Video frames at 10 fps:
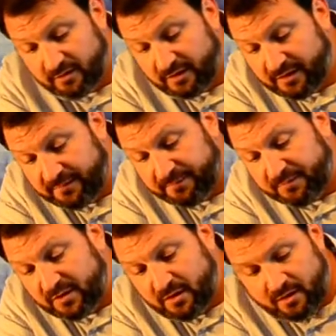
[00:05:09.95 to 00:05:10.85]
Okay?
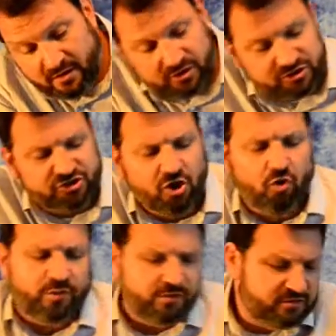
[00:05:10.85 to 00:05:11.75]

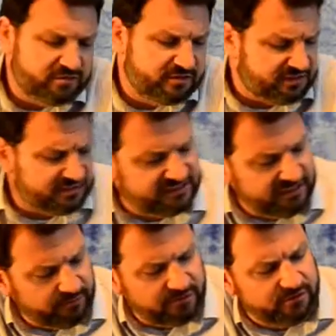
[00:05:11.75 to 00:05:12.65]
Soap,
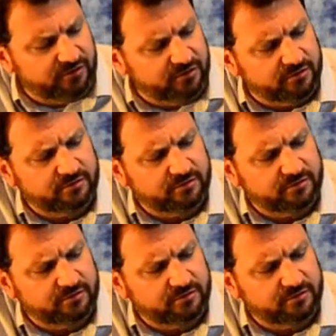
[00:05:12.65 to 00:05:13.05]
similar